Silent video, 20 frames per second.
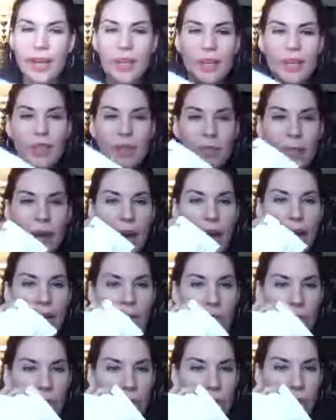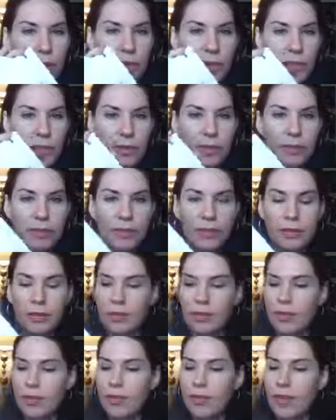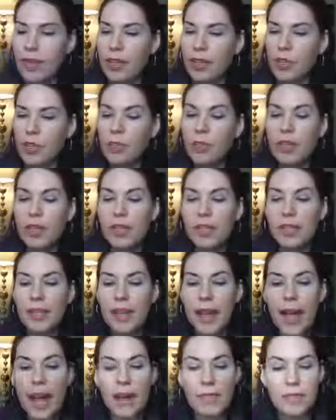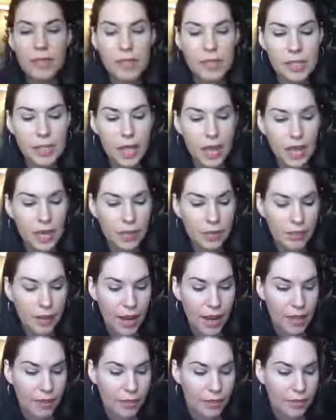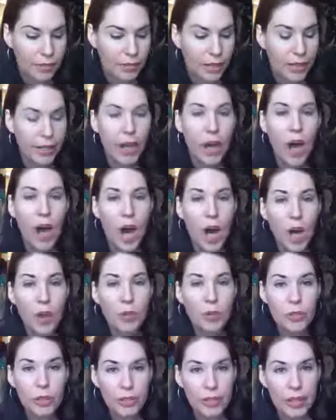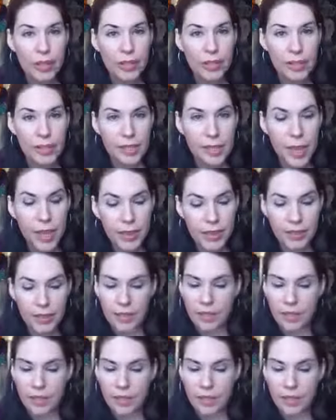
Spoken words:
some outdoor things, because they have these lying around and they're like, oh, would you like a set?